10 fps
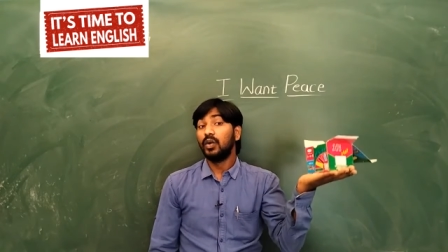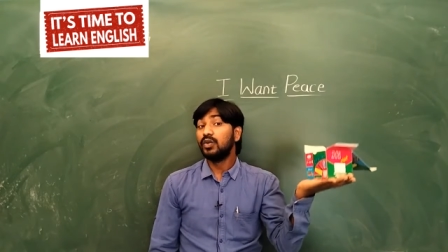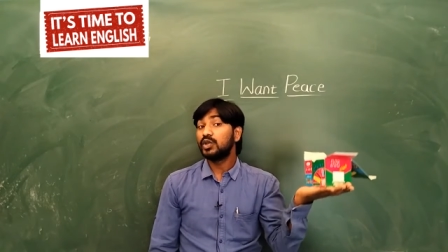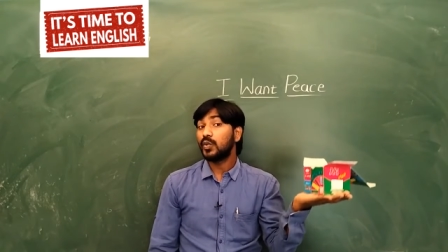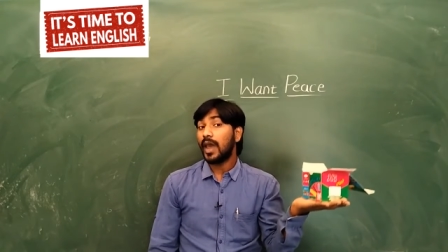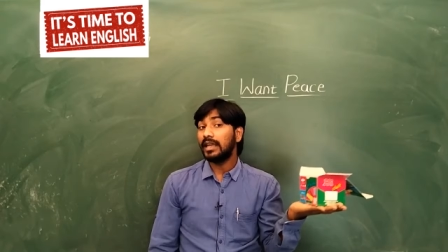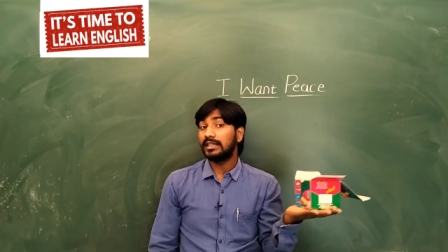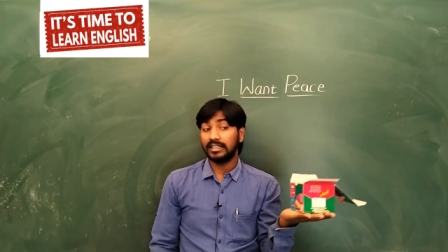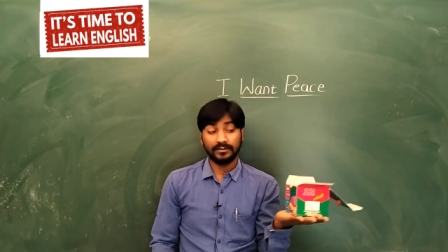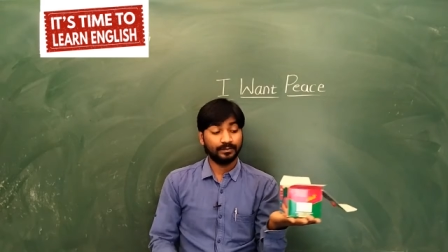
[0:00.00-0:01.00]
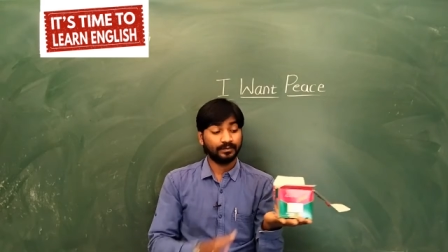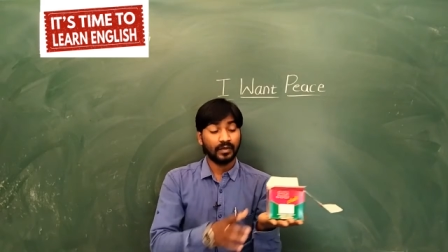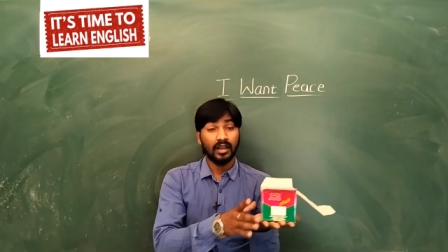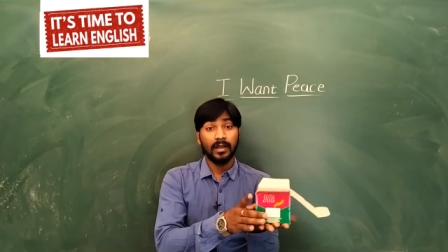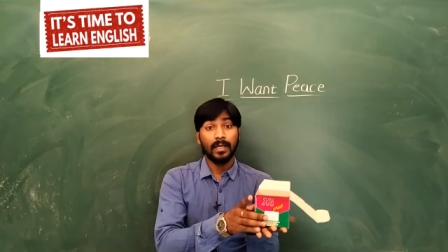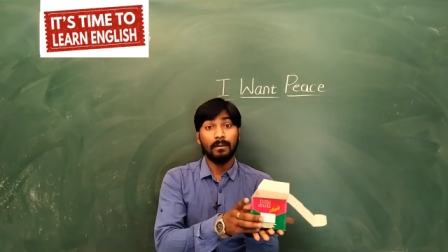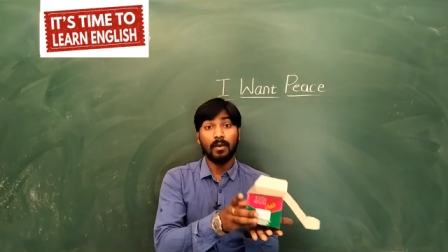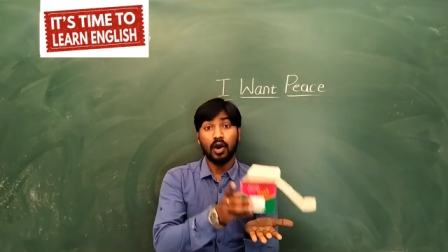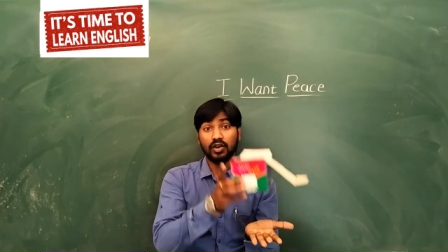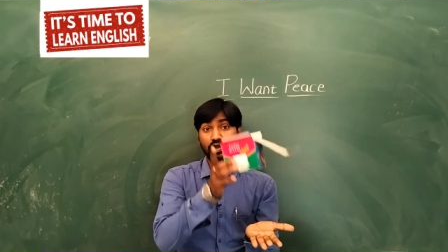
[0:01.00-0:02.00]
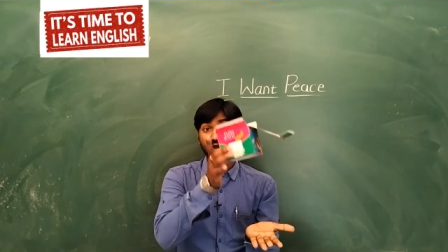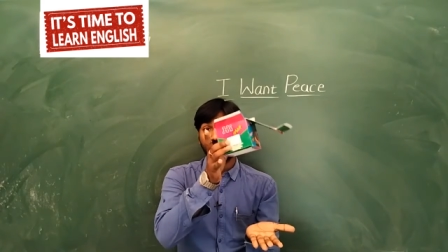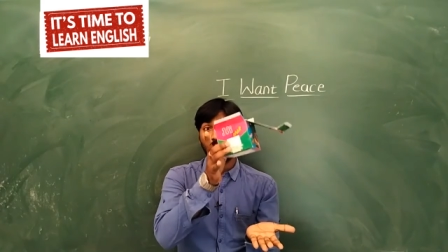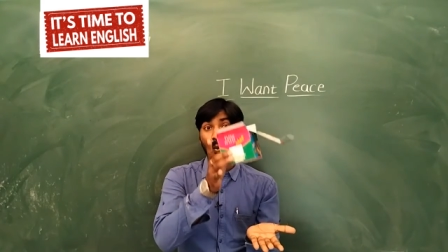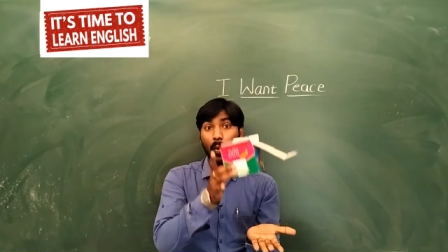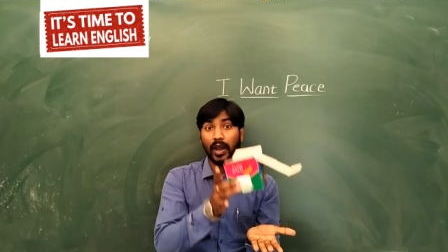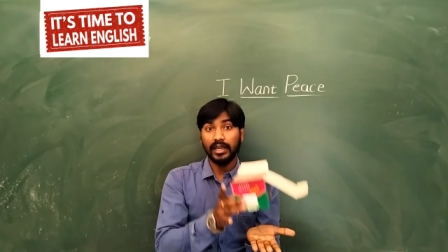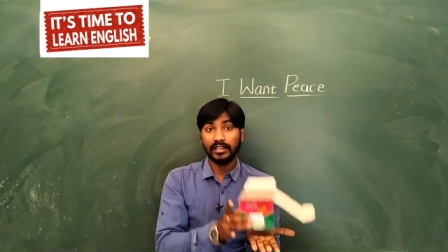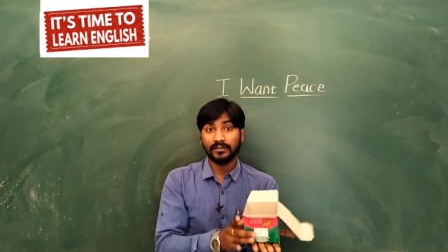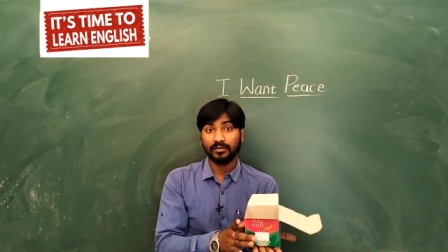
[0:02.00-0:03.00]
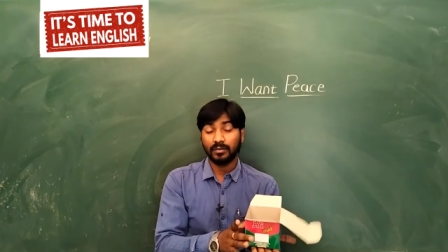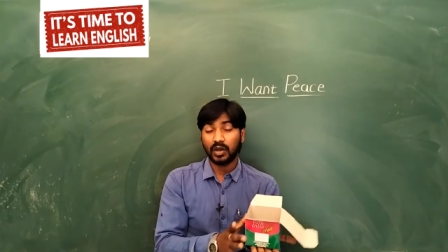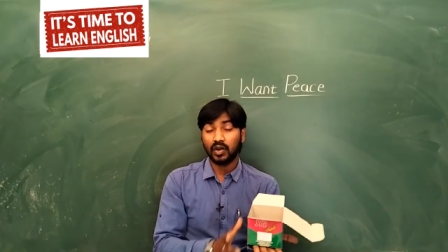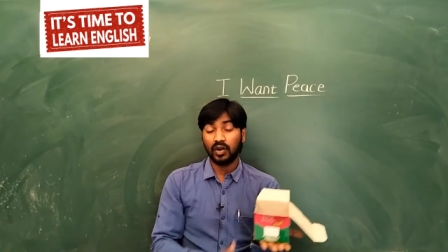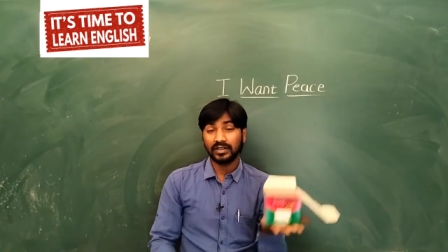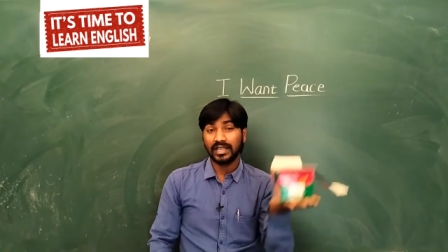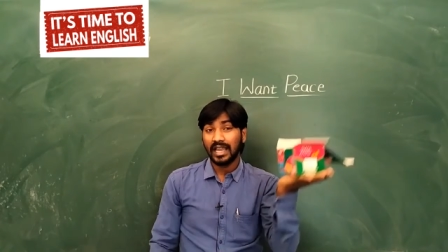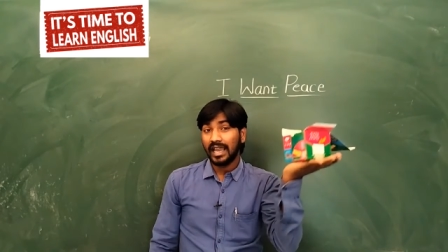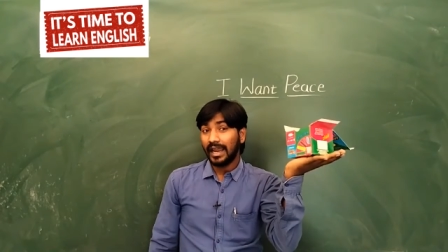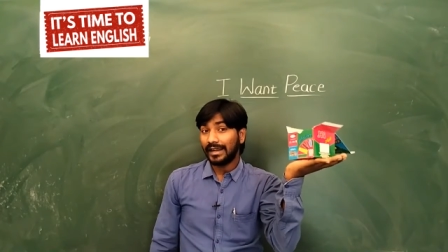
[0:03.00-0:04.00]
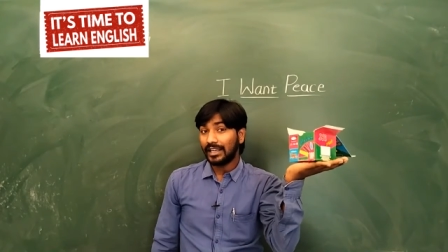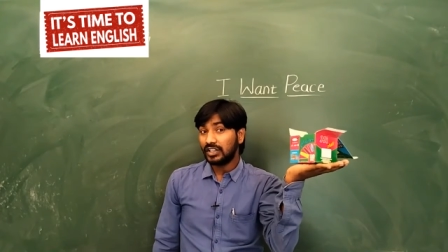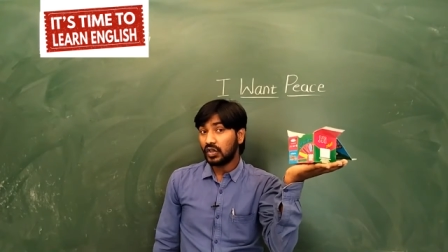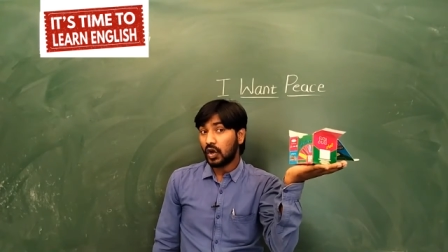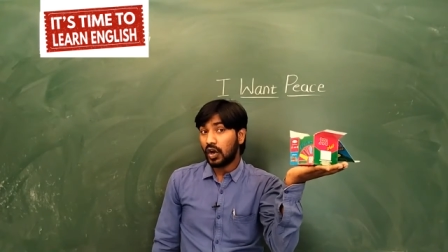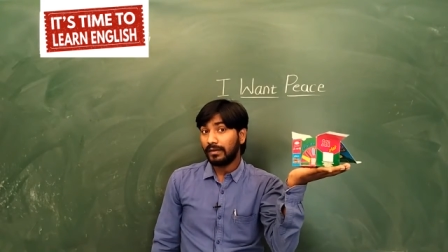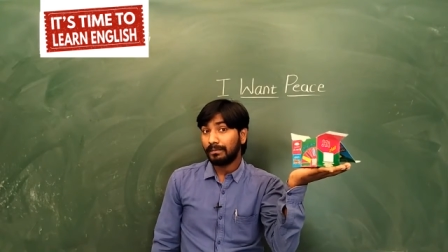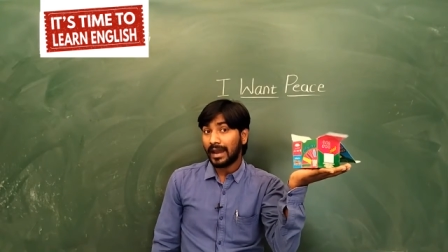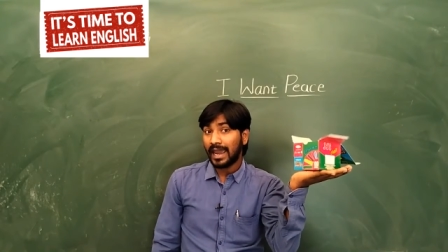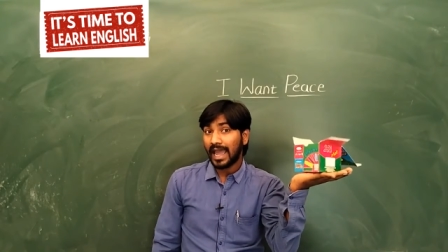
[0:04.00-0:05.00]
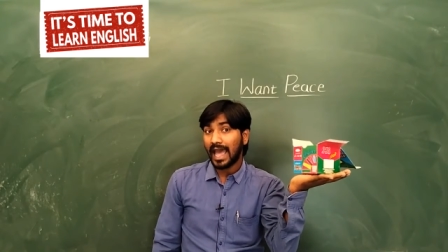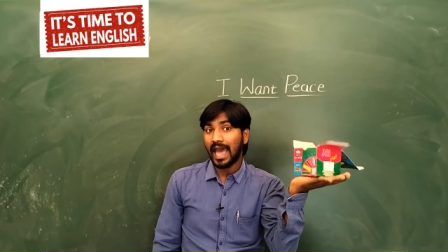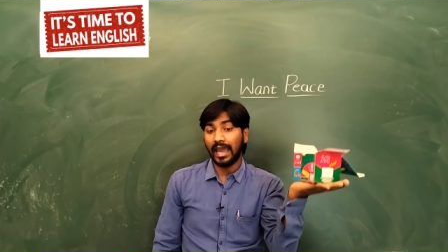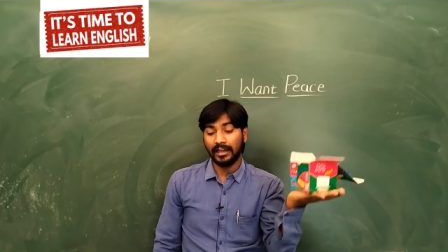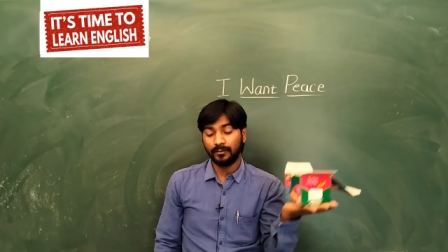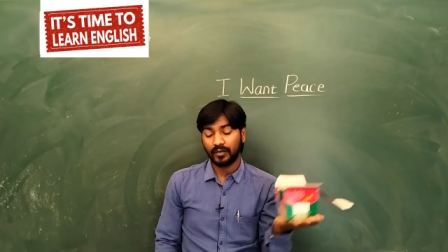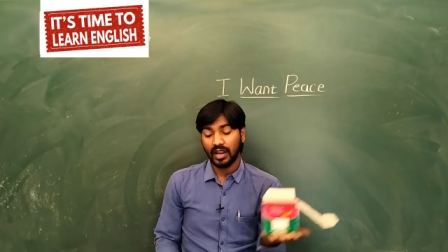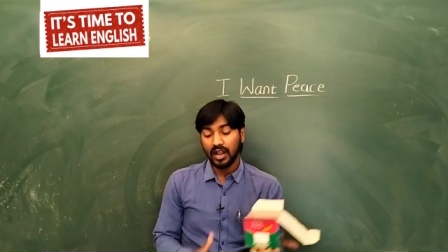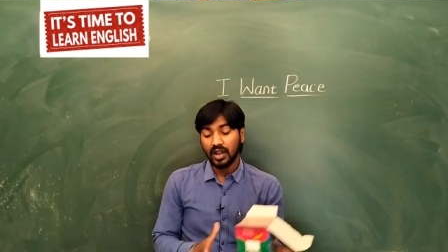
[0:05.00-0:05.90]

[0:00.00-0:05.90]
Whose weight? The box weight, because it is on my hand.